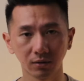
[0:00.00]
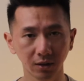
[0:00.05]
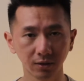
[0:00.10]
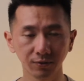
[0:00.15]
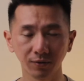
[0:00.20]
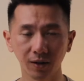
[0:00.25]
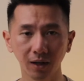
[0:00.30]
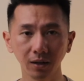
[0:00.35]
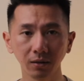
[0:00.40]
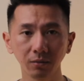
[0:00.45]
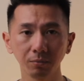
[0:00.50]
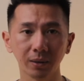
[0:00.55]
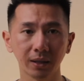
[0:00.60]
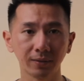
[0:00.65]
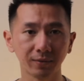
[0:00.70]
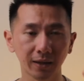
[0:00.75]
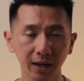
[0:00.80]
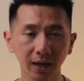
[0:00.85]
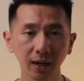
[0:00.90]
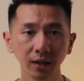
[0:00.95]
it's fine, but if
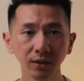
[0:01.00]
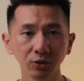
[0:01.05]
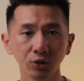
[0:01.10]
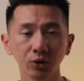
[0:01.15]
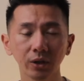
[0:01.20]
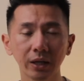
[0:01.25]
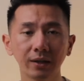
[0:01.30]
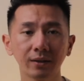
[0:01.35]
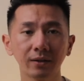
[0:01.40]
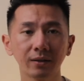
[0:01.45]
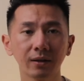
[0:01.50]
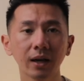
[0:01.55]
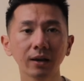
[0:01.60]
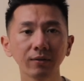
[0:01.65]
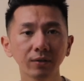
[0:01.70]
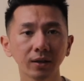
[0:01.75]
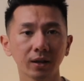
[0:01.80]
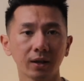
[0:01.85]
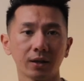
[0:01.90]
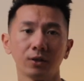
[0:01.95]
they ask, you can
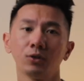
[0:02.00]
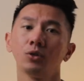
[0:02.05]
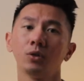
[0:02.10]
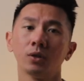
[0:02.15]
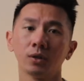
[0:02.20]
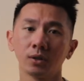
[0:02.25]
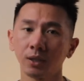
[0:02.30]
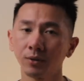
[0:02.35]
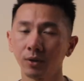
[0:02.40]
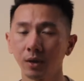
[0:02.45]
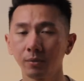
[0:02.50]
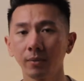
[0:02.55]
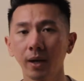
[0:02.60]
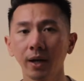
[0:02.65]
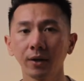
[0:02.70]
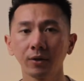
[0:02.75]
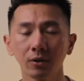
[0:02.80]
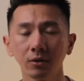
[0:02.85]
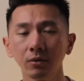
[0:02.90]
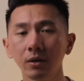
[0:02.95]
navigate to your secret
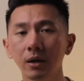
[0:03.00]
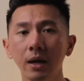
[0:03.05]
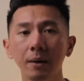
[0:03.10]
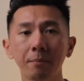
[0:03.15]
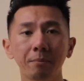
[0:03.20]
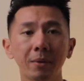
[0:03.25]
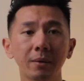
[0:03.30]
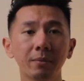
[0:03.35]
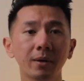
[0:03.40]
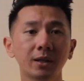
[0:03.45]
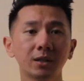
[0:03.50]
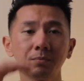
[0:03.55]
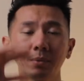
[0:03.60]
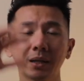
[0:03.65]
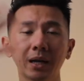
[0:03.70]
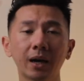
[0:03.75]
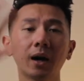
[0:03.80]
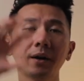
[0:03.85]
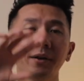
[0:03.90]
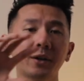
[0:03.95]
menu. Maybe it's
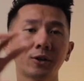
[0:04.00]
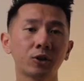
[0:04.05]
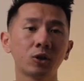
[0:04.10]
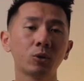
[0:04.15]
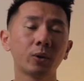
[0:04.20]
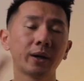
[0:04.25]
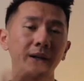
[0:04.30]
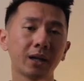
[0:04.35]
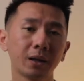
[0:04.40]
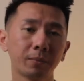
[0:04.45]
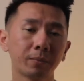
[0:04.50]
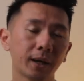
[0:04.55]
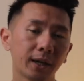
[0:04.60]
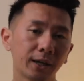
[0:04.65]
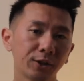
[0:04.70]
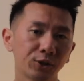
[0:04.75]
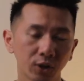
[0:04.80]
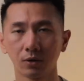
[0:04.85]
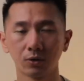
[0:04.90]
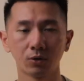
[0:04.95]
behind the Q&A
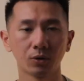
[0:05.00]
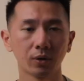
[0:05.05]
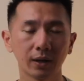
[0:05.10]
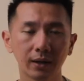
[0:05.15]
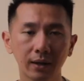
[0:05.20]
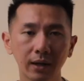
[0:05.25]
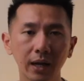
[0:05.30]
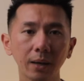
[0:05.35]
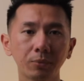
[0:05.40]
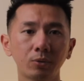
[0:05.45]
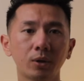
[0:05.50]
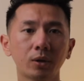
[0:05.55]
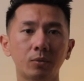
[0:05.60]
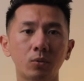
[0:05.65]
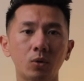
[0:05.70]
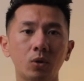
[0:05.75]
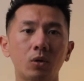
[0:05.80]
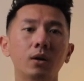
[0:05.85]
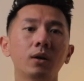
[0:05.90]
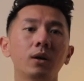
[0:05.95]
page to elaborate
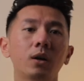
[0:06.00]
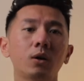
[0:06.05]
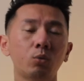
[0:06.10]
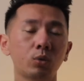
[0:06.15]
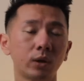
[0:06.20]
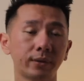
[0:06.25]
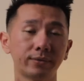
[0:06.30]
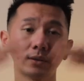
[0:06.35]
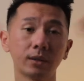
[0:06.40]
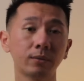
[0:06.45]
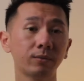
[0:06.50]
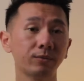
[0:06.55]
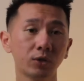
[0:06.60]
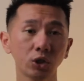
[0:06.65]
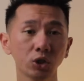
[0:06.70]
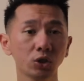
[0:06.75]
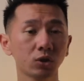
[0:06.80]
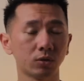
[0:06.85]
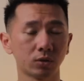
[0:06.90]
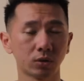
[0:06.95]
more with some
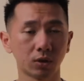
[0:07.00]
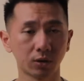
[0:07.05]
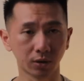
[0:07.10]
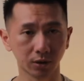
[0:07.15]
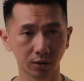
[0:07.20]
visuals on the